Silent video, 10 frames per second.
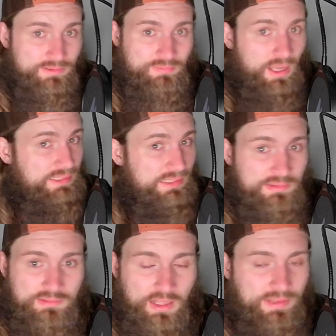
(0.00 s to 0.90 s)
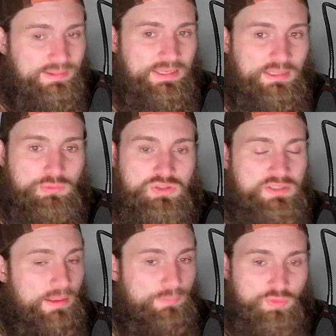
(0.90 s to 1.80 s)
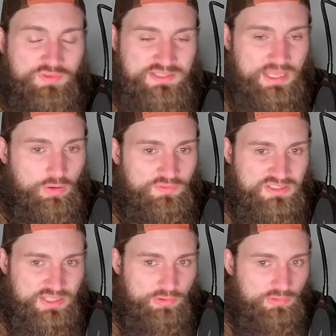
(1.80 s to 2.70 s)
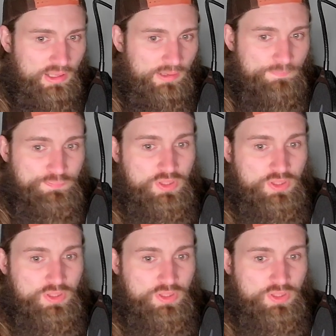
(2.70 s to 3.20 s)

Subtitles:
I didn't like that he was not moving his head off the center line,